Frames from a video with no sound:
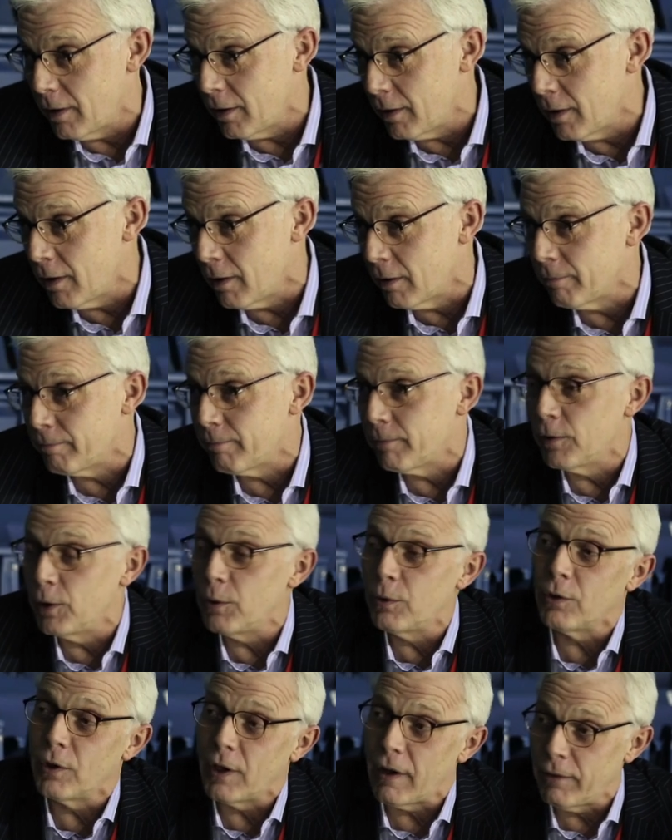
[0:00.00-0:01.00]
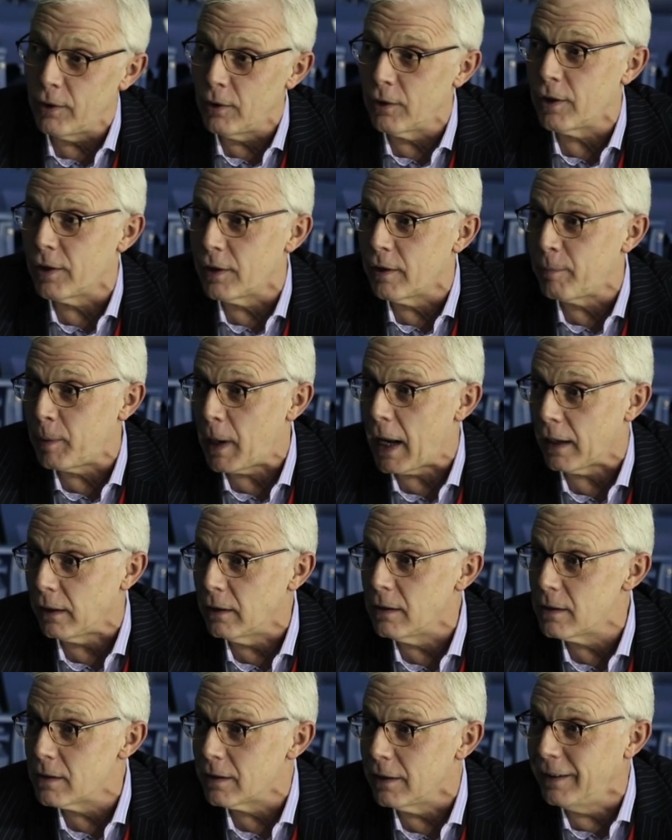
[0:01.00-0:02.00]
you go and have a look at the
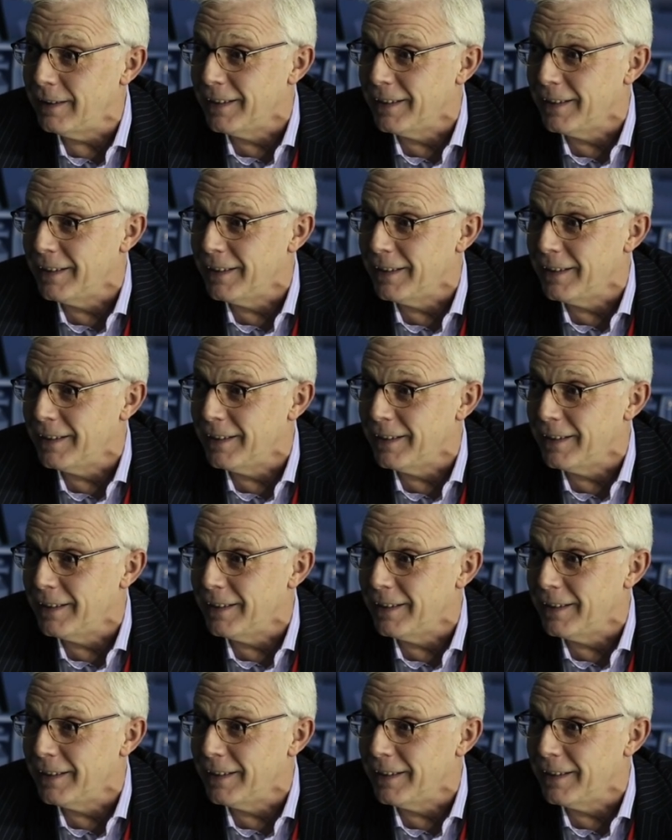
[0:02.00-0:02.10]
plans.